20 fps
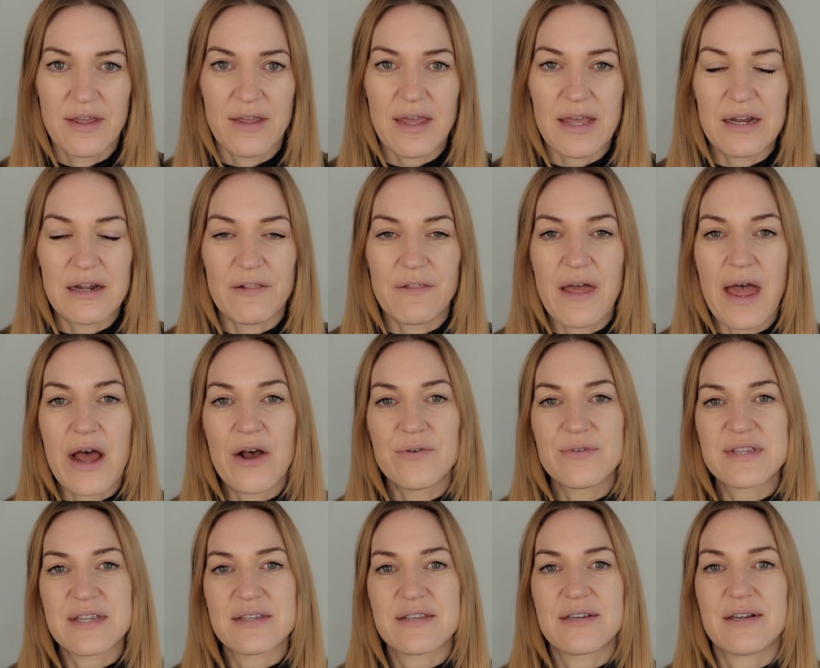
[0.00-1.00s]
It
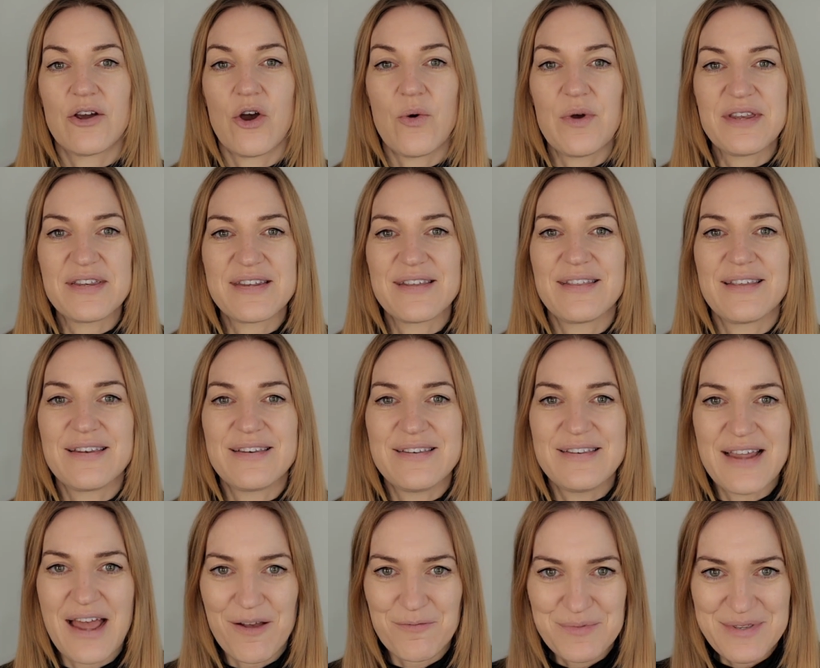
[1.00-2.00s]
allows us to go into the
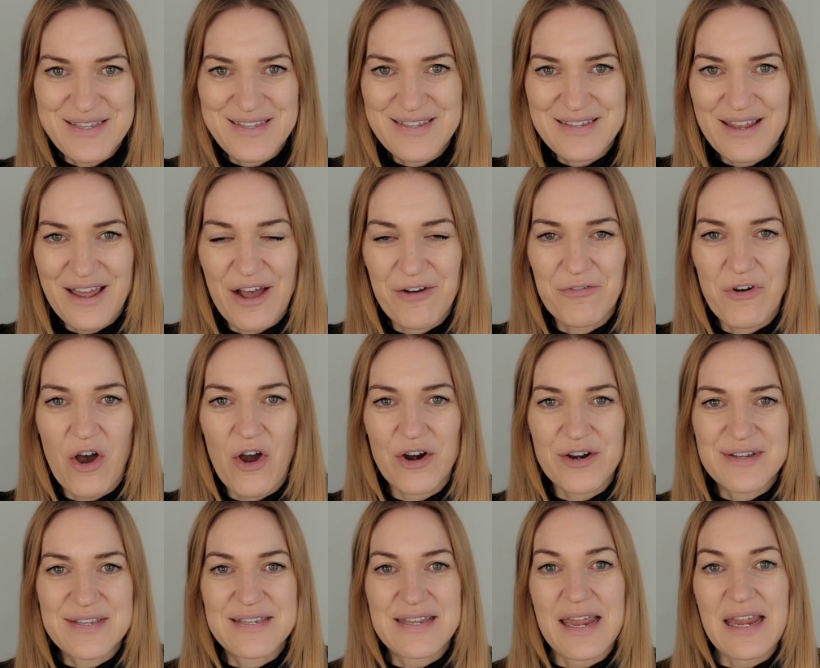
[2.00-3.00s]
depths of
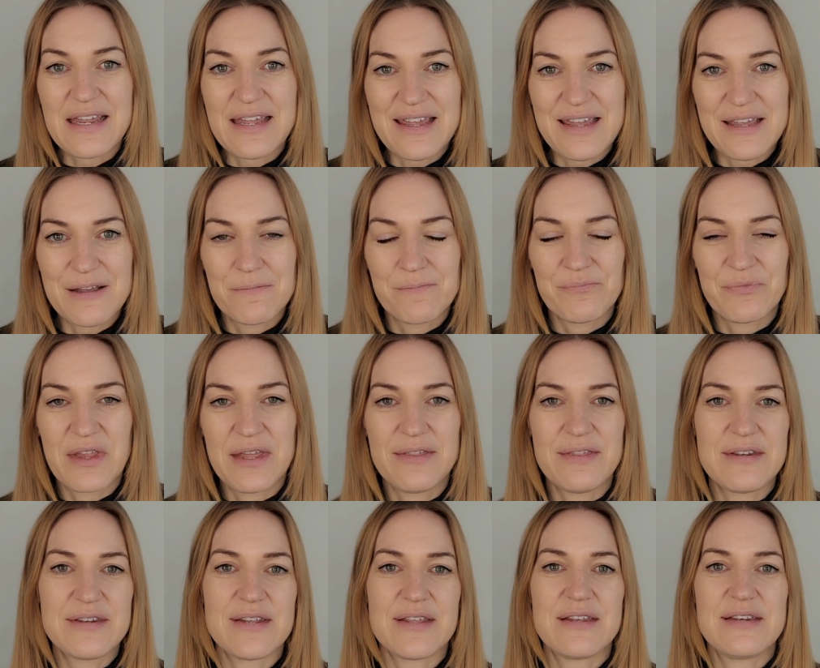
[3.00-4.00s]
our psyche,
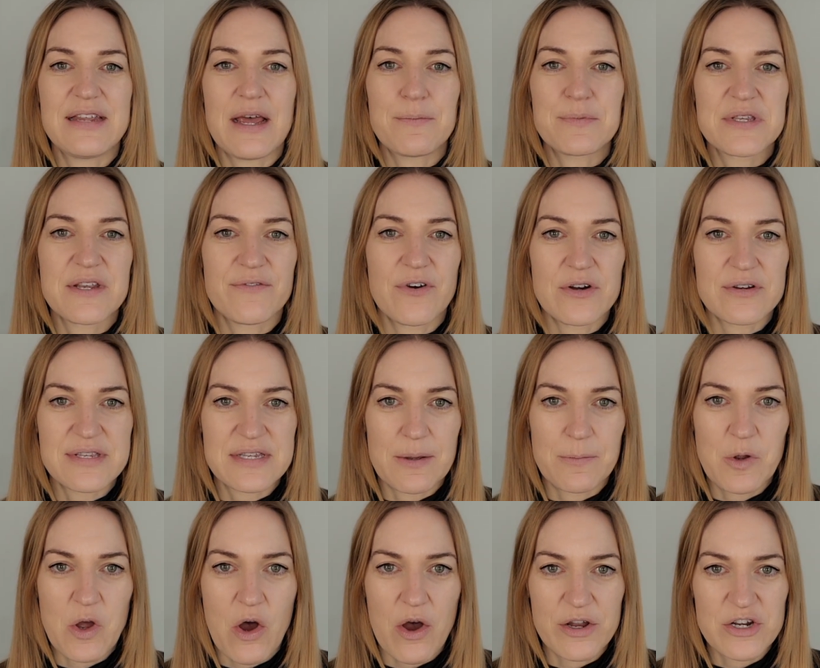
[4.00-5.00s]
into the depths of our
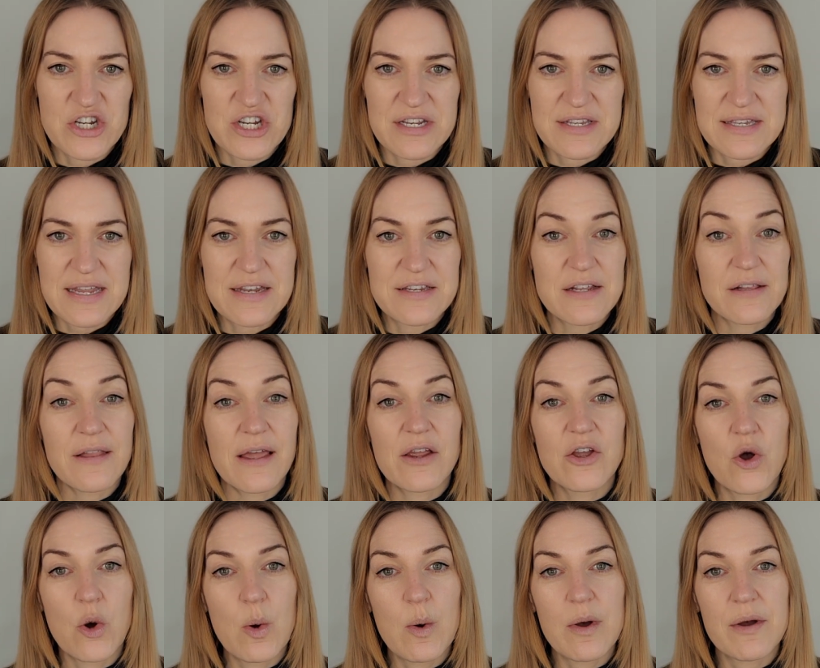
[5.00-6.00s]
subconscious, and to
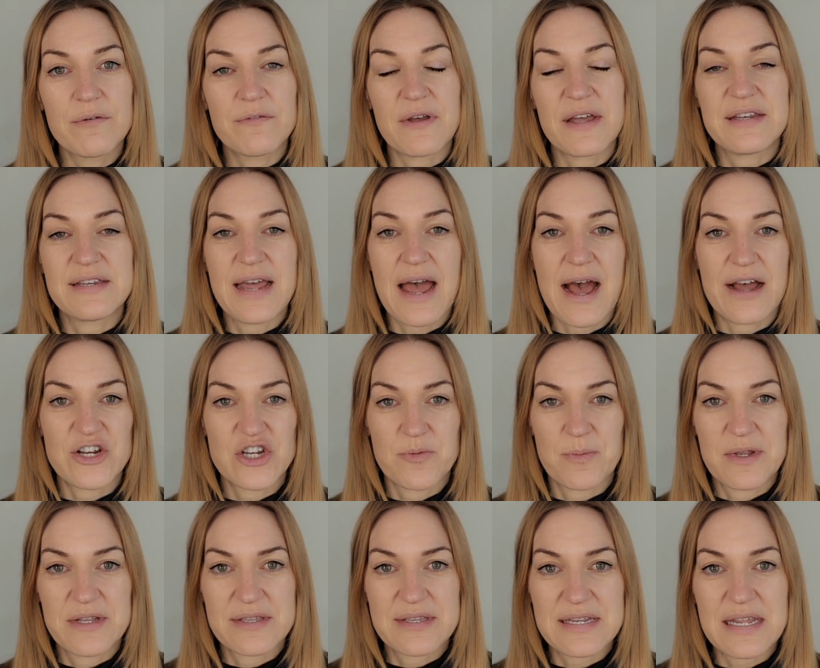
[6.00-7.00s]
let go of
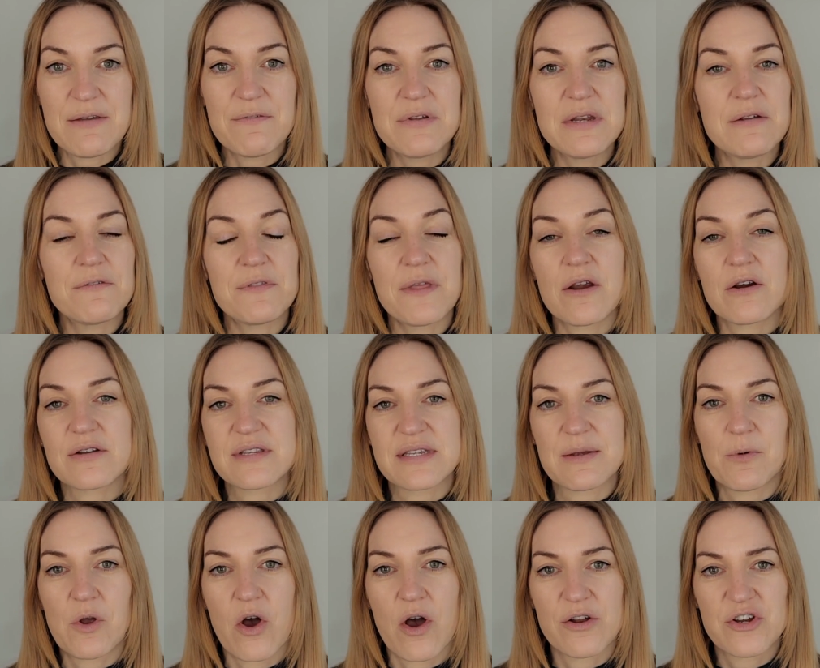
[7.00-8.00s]
attachments, even if they are
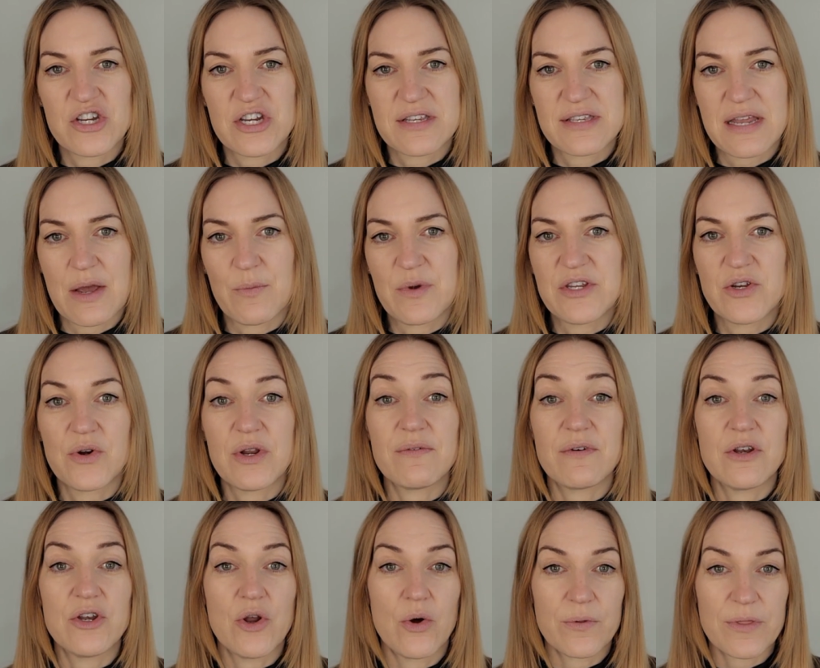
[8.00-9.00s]
subconscious and we don't
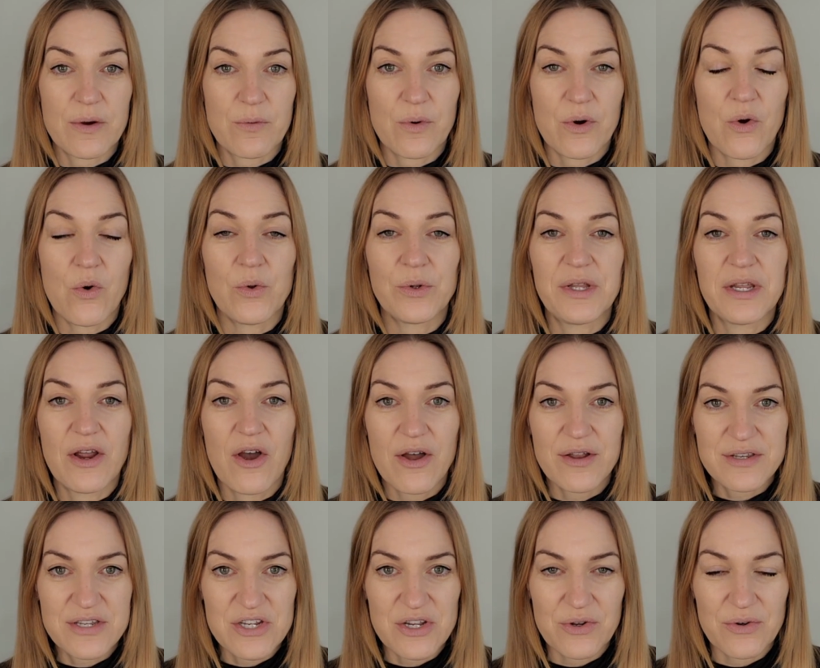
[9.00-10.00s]
even know that we're holding
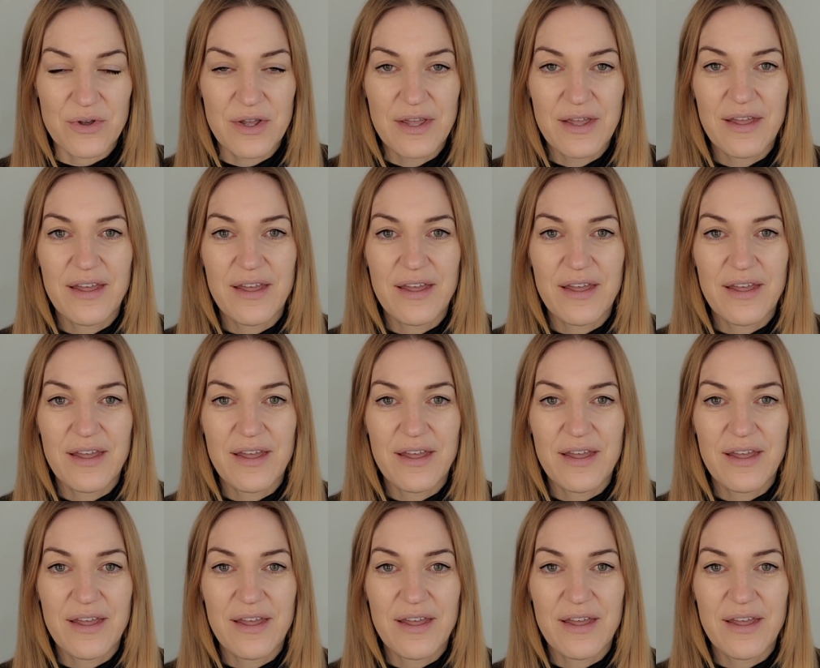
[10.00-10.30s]
on to.